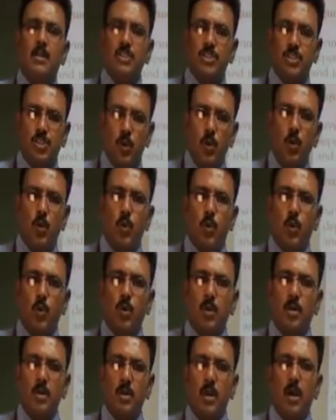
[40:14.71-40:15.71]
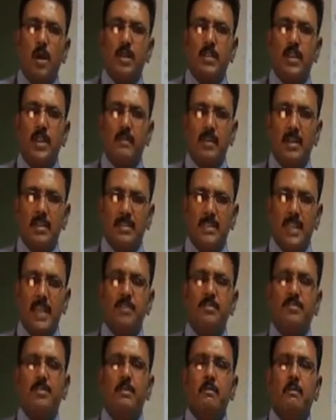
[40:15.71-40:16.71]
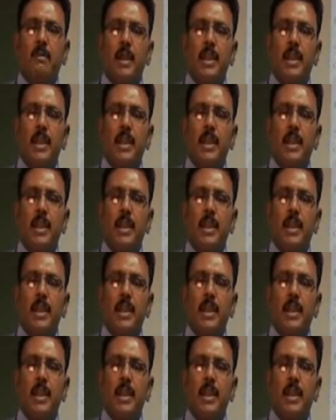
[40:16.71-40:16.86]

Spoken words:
store or they will save some